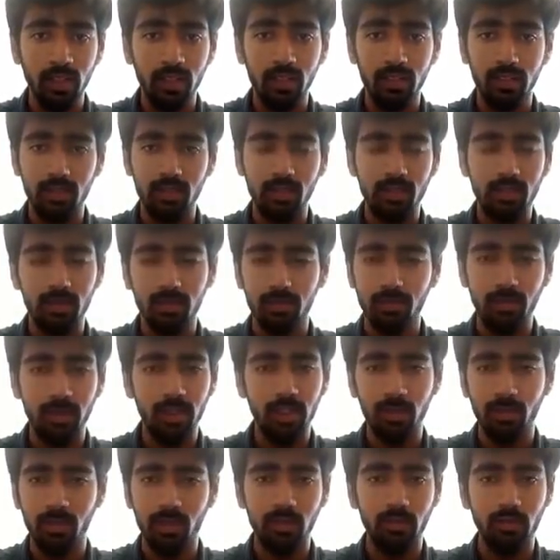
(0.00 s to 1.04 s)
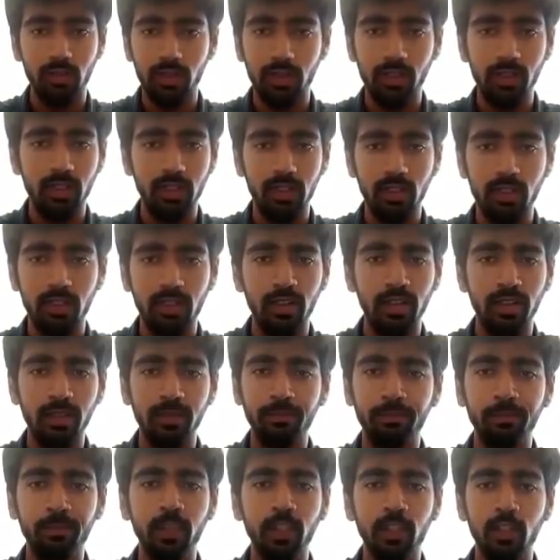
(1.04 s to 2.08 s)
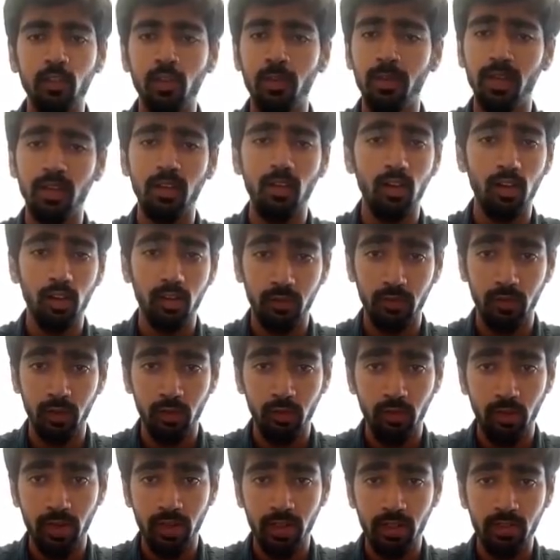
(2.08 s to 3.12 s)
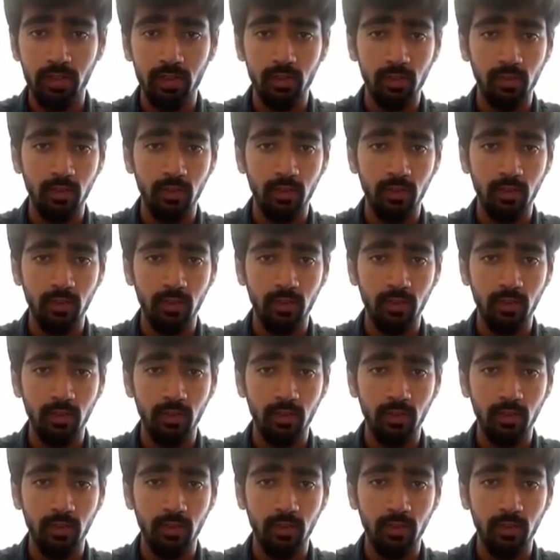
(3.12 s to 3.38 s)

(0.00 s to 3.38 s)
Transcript: It's pretty much fun here. Like you'll make a lot of new friends,